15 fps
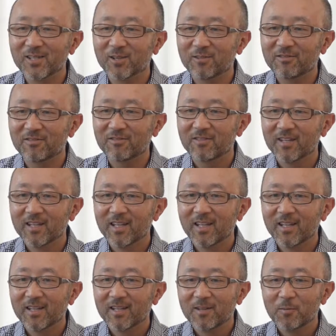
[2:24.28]
of
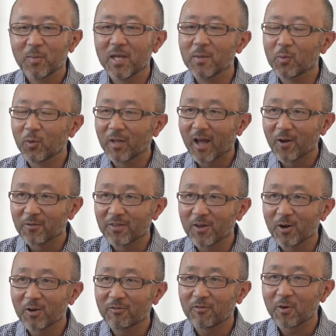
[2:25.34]
people out
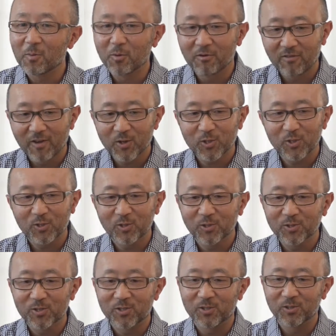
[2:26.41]
there, from
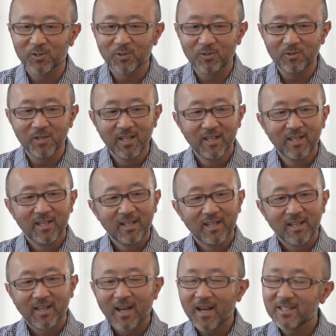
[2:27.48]
professionals to
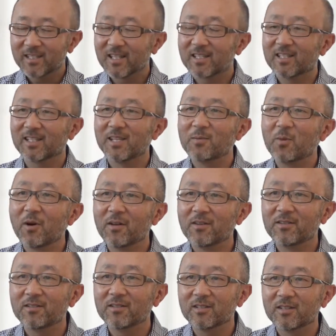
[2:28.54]
guys that sleep
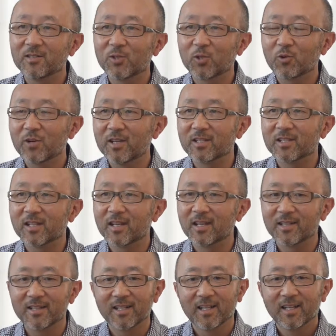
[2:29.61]
on the streets.
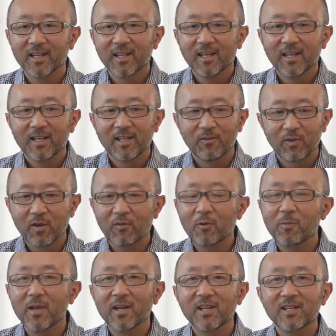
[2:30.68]
And if you ever
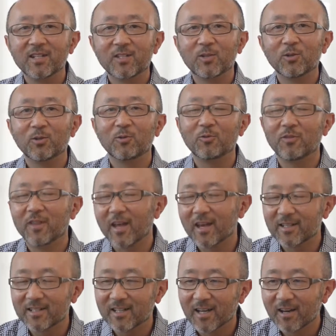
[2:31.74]
been into
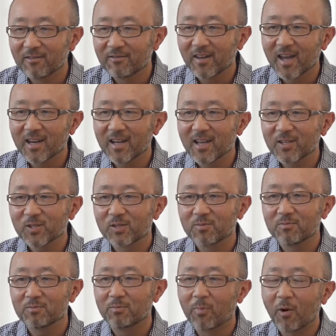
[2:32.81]
that Van Ness
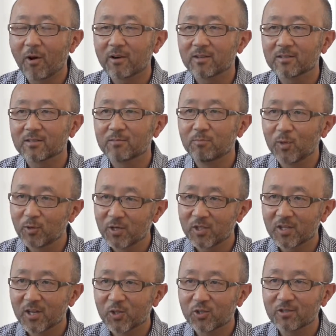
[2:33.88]
BART Muni
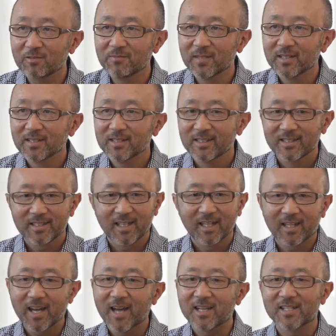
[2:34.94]
station,
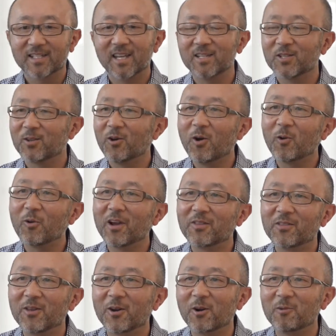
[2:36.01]
it kind of says it all right
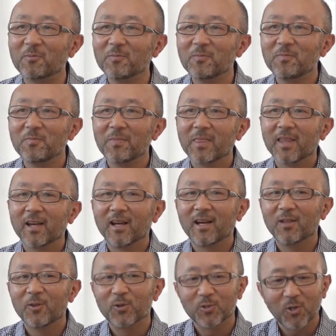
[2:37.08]
there.
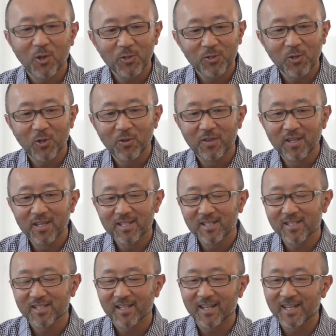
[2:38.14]
There's also
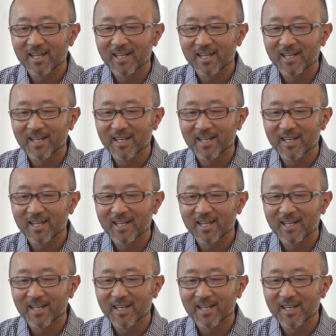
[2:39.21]
this